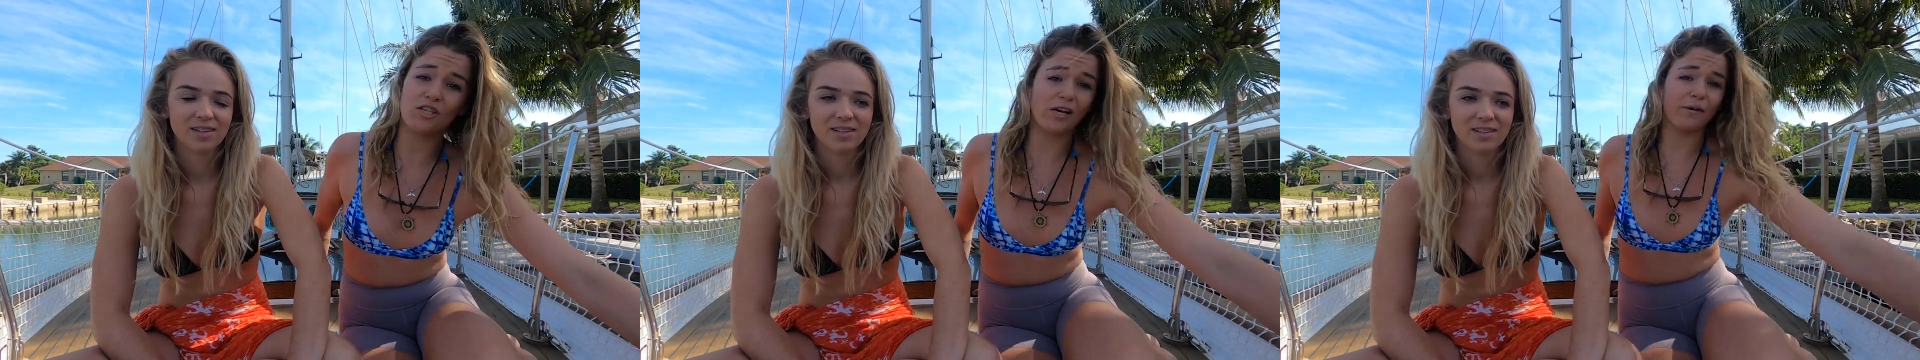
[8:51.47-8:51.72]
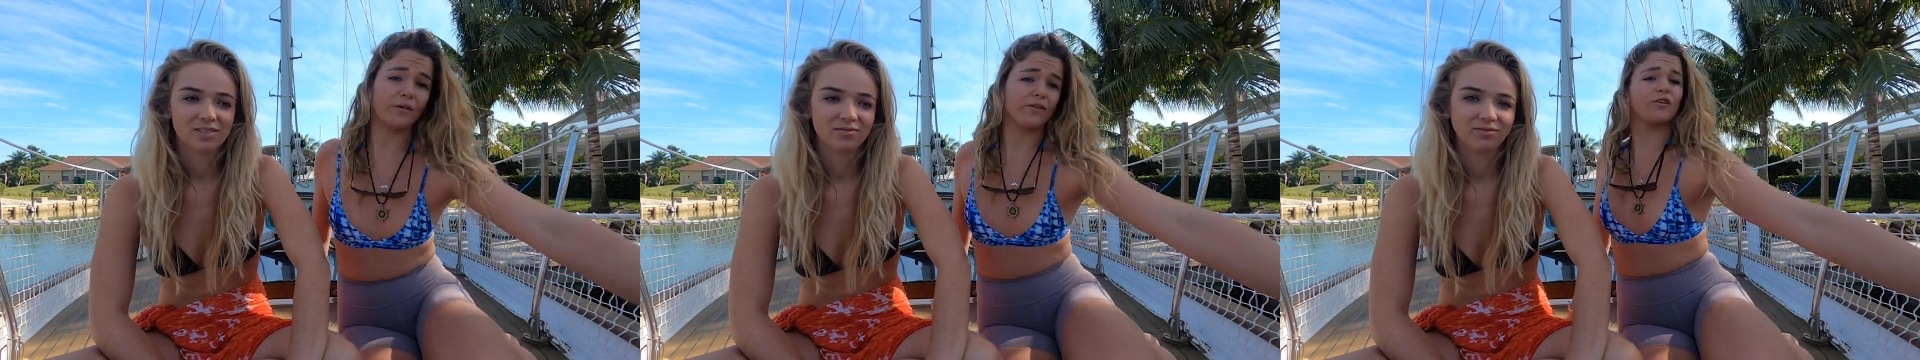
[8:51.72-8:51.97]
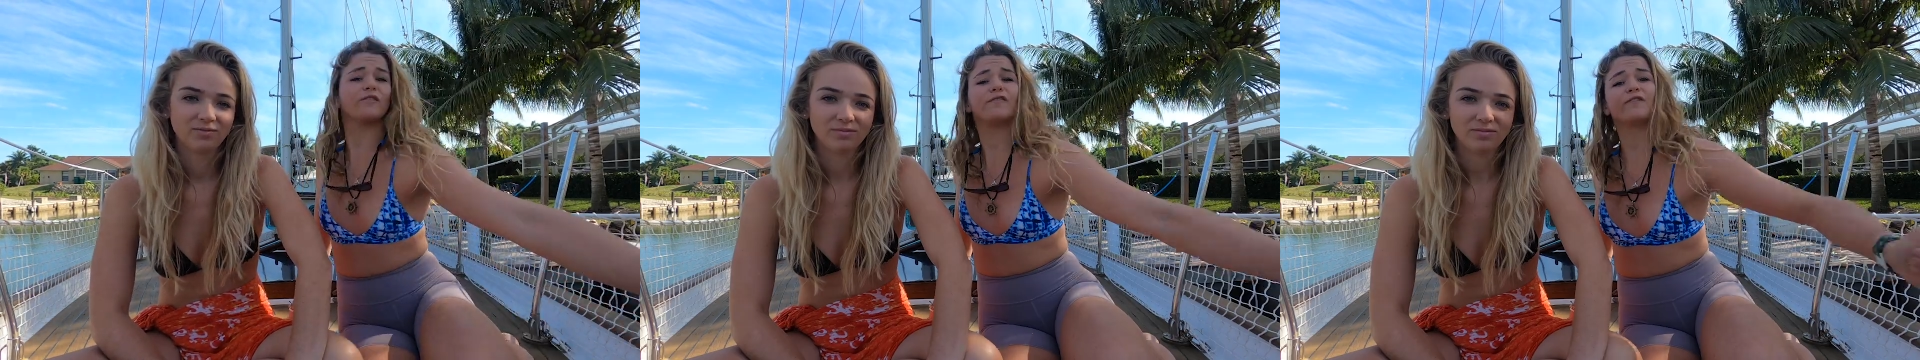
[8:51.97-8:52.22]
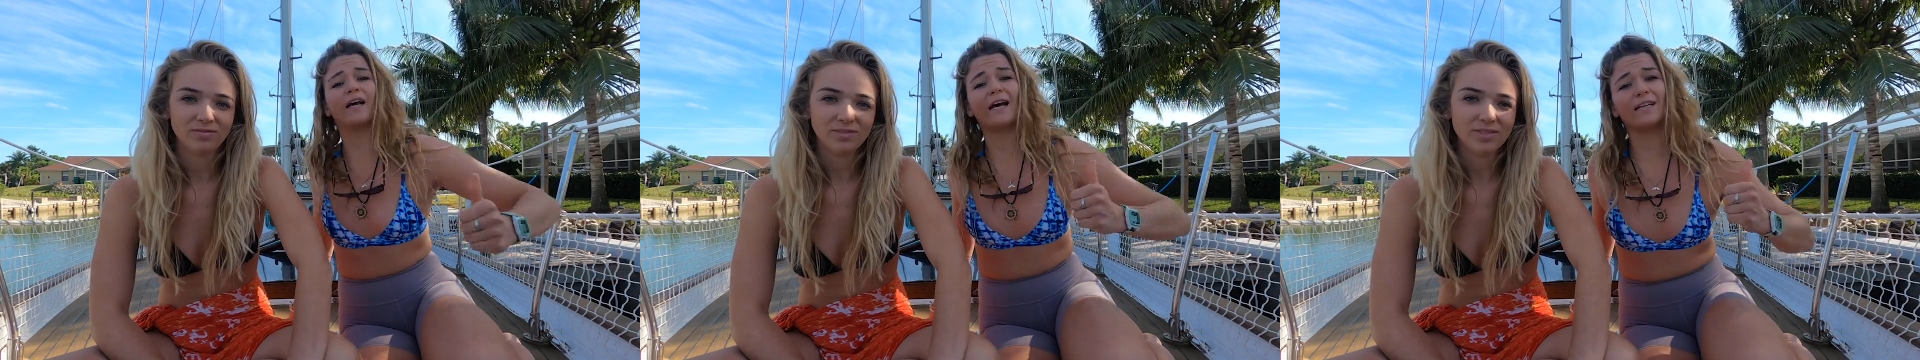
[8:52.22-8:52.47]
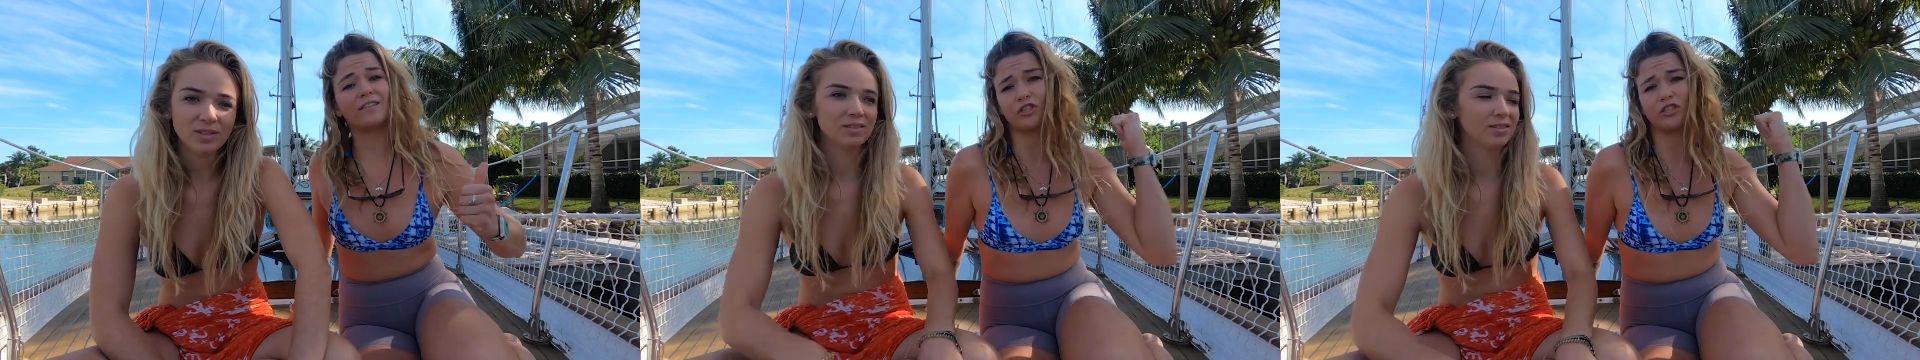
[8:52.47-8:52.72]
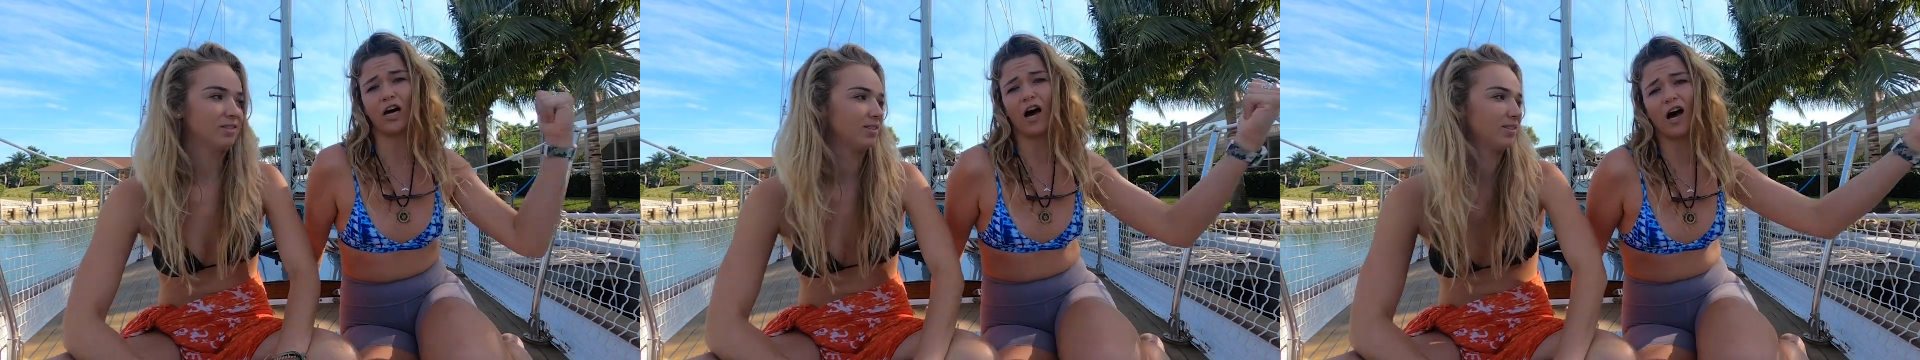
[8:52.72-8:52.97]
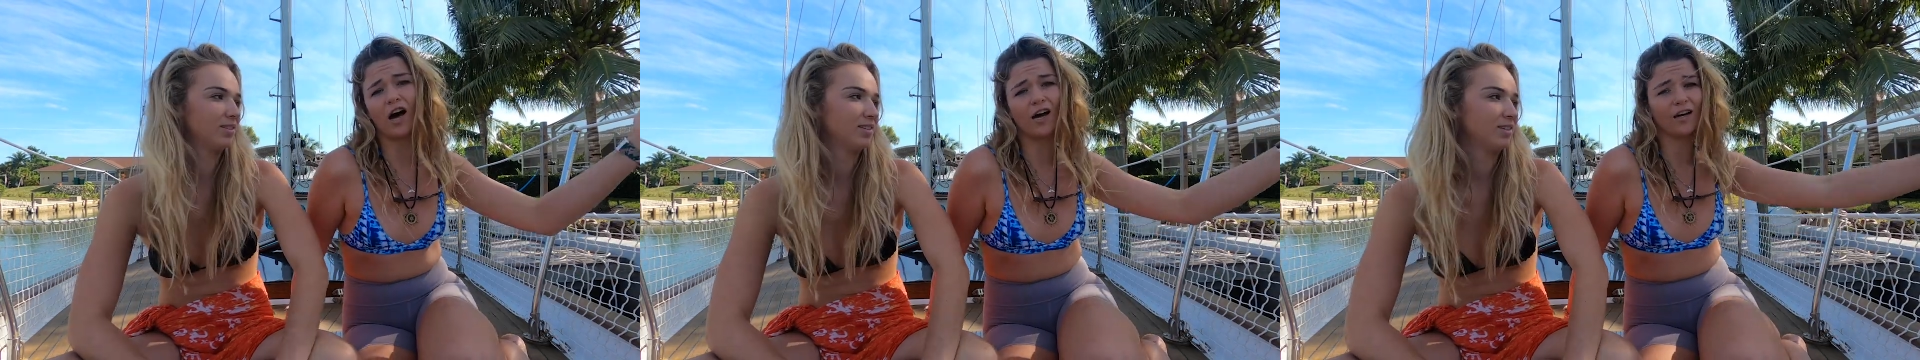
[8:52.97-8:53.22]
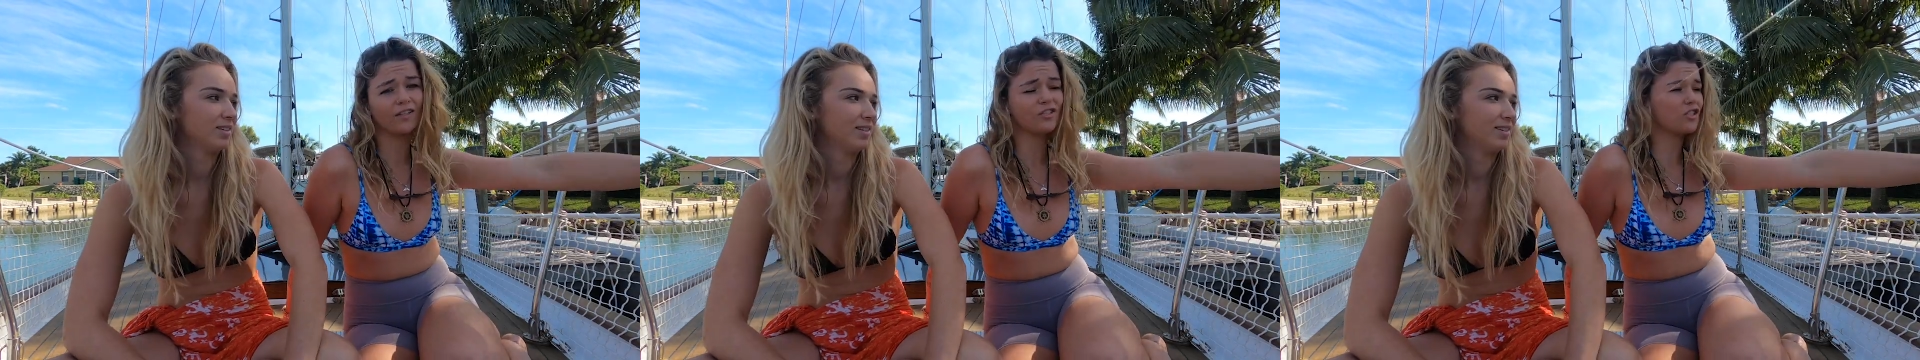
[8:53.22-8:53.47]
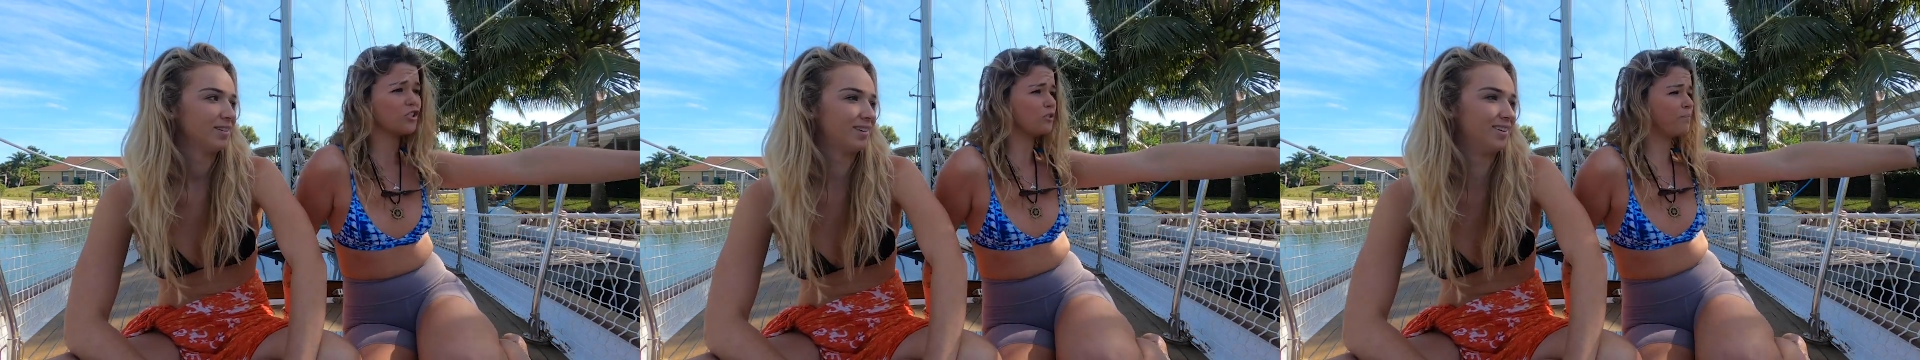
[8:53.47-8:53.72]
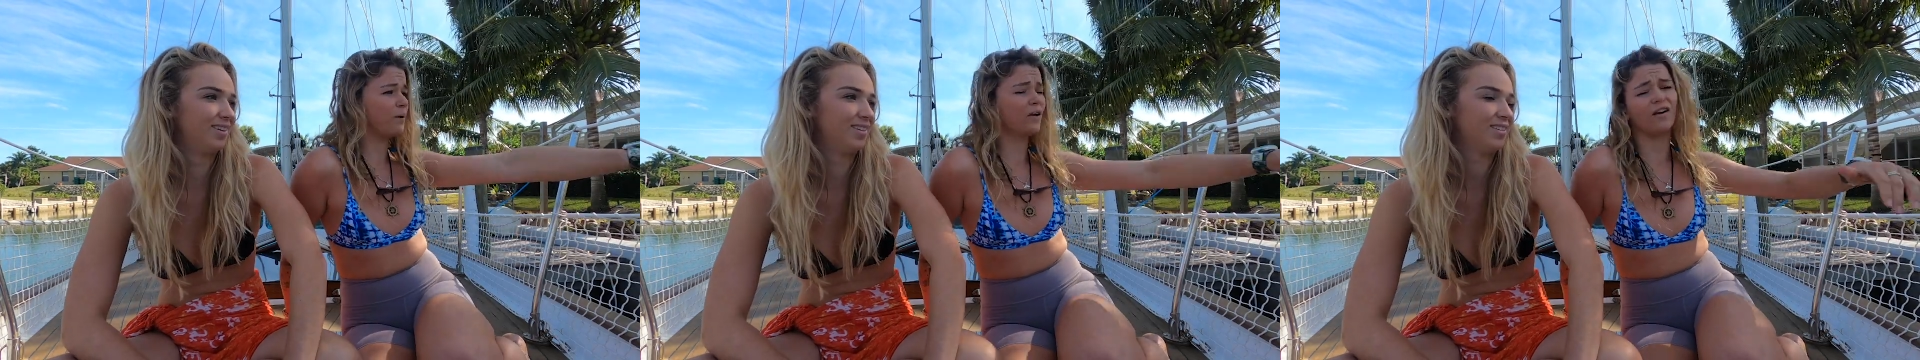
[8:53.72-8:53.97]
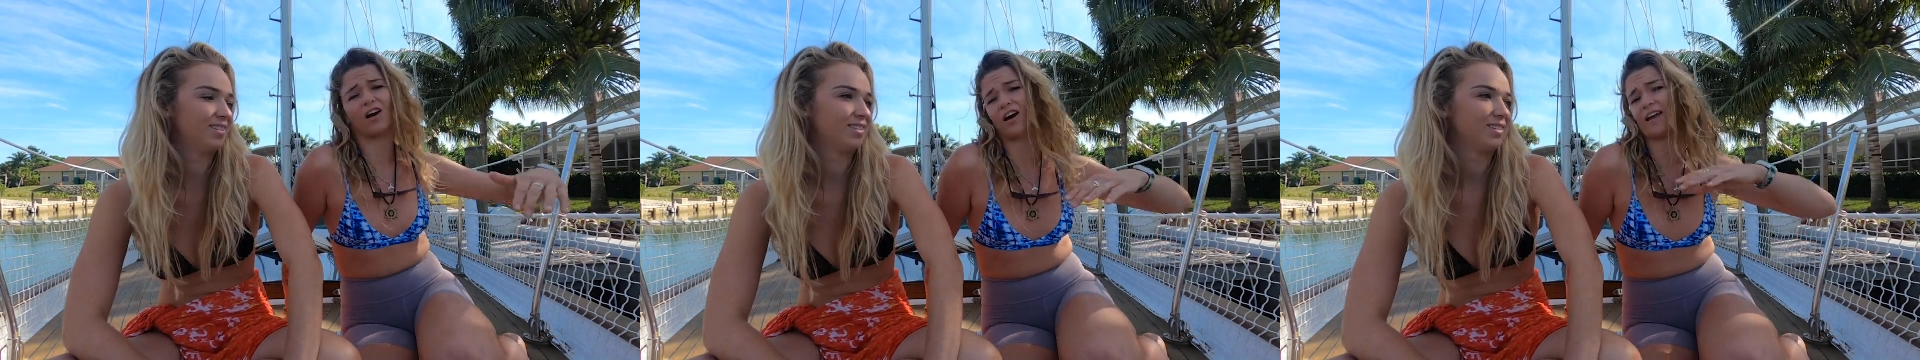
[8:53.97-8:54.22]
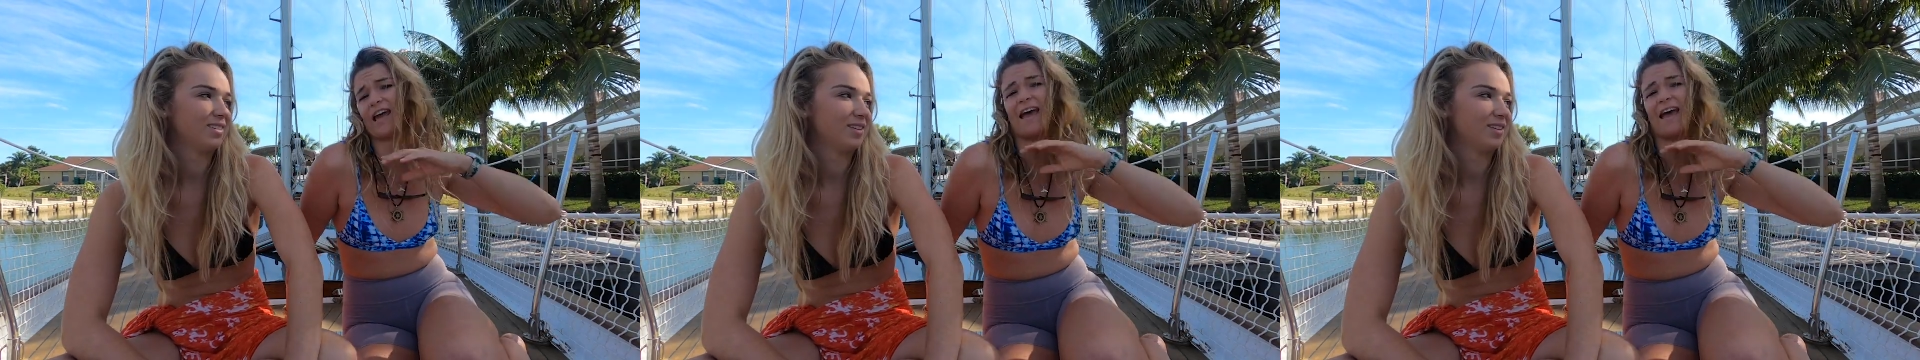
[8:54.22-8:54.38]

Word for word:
Speaker 1: share with your friends, dogs. Just put it on